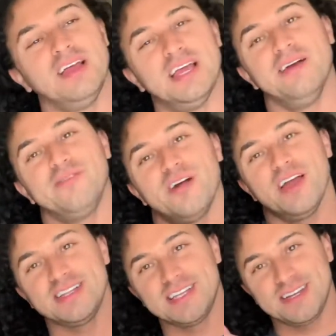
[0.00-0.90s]
If you're
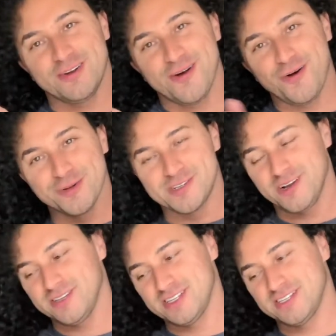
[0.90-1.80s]
18 or older,
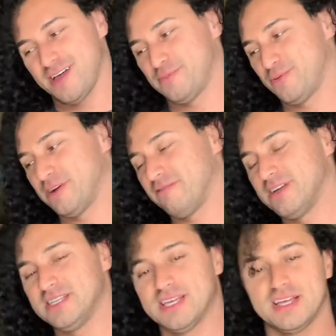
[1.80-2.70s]
turn this up, whatever
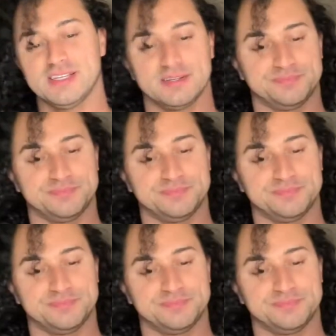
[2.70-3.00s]
he says.